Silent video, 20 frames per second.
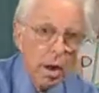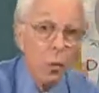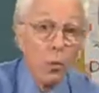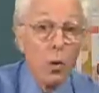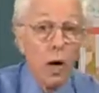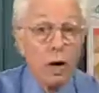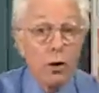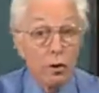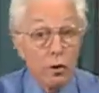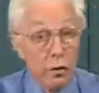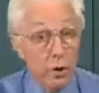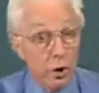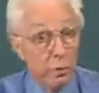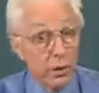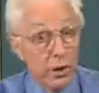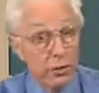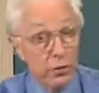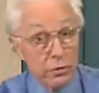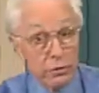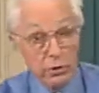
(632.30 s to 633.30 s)
while
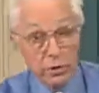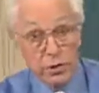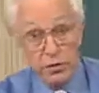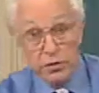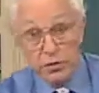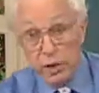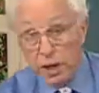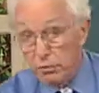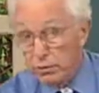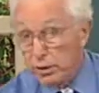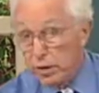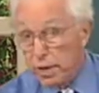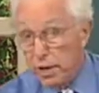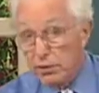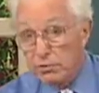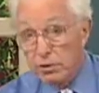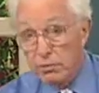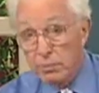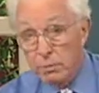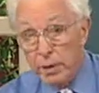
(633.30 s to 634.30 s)
chlorine 37
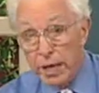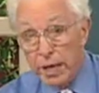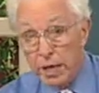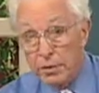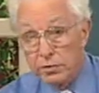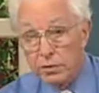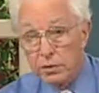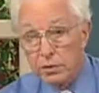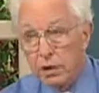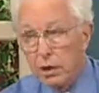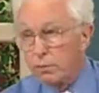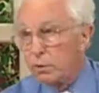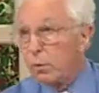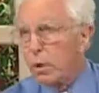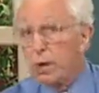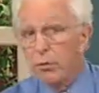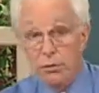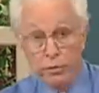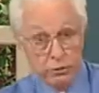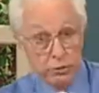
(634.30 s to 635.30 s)
has a mass of
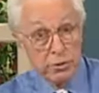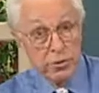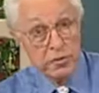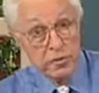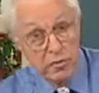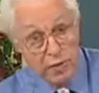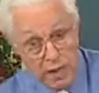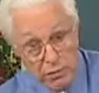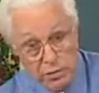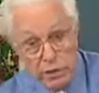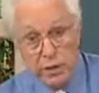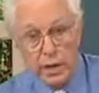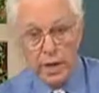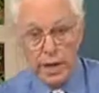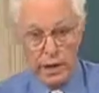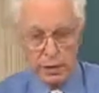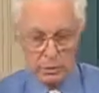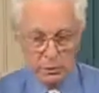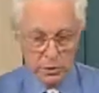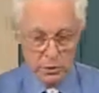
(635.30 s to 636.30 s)
around 37
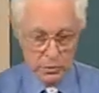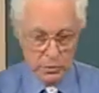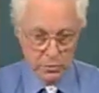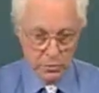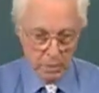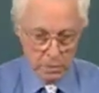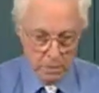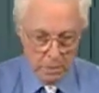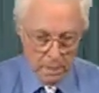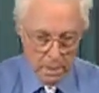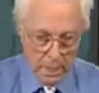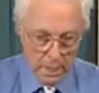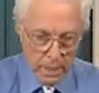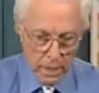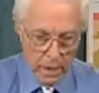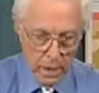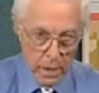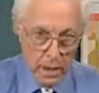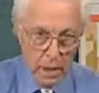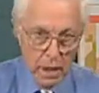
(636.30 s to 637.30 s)
AMUs.
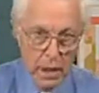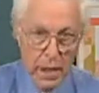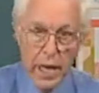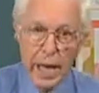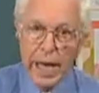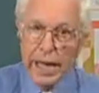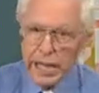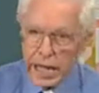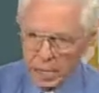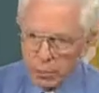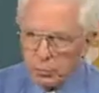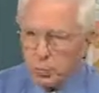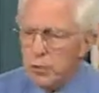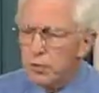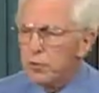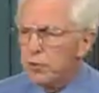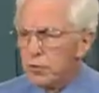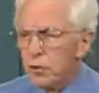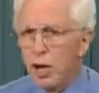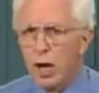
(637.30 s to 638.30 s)
And as we
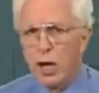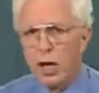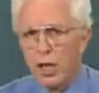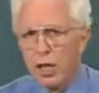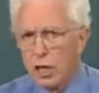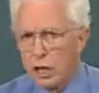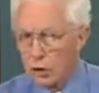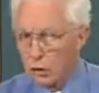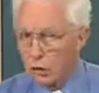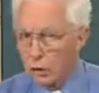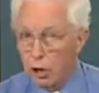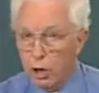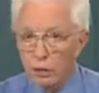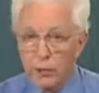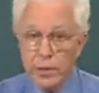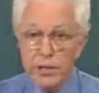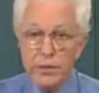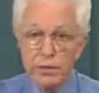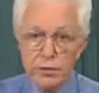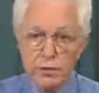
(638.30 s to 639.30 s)
saw,
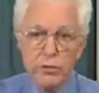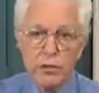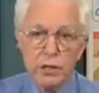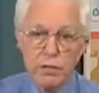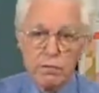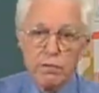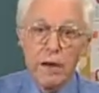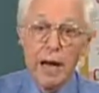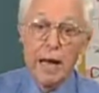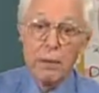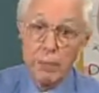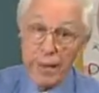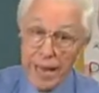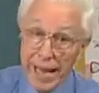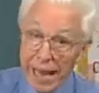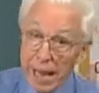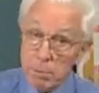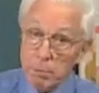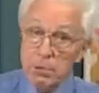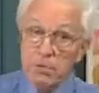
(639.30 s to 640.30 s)
chlorine 35
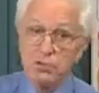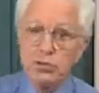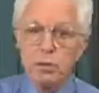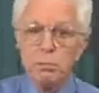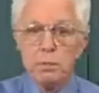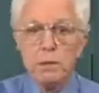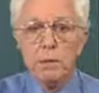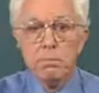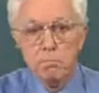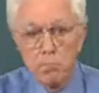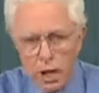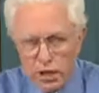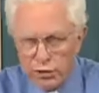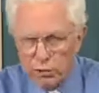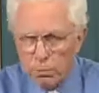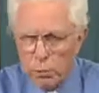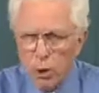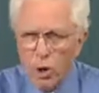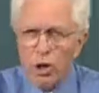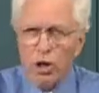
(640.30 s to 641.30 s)
happens to be
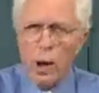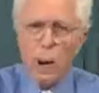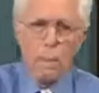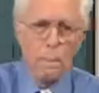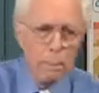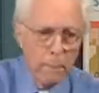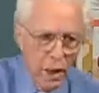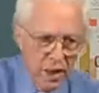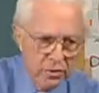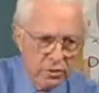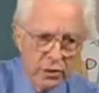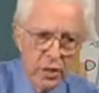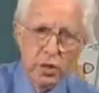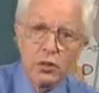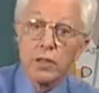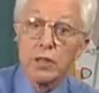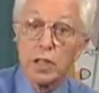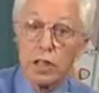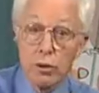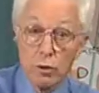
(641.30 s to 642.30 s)
much more
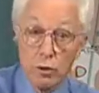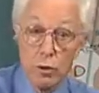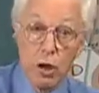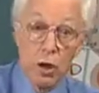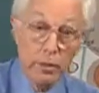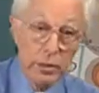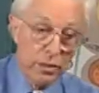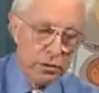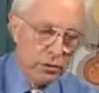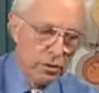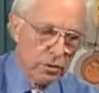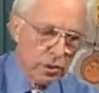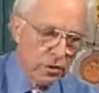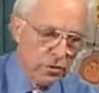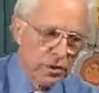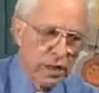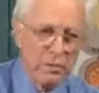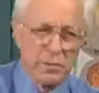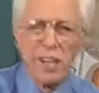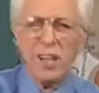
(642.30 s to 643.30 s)
abundant than chlorine
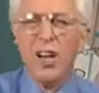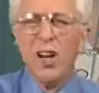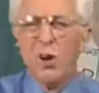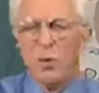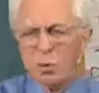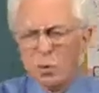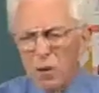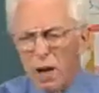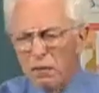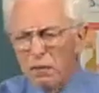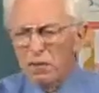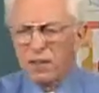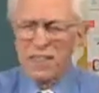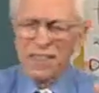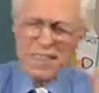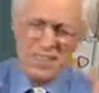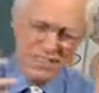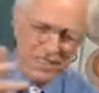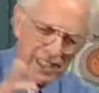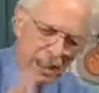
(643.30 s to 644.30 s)
37,
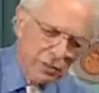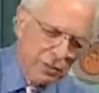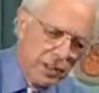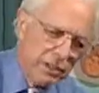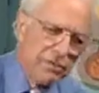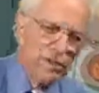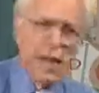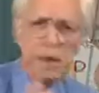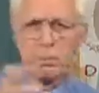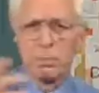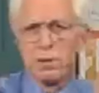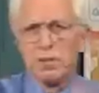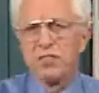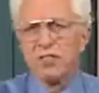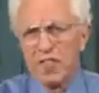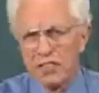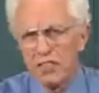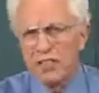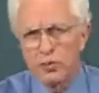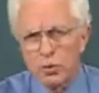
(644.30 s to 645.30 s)
roughly
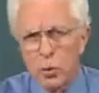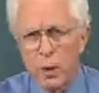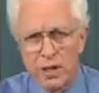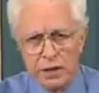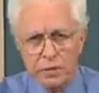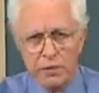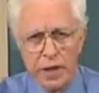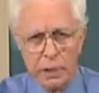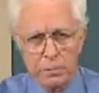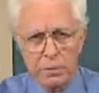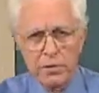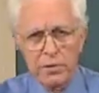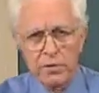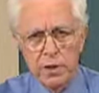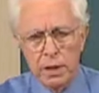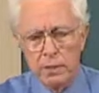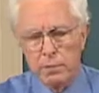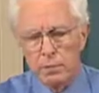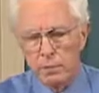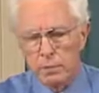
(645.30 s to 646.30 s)
75% to
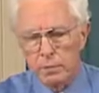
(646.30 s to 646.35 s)
25%.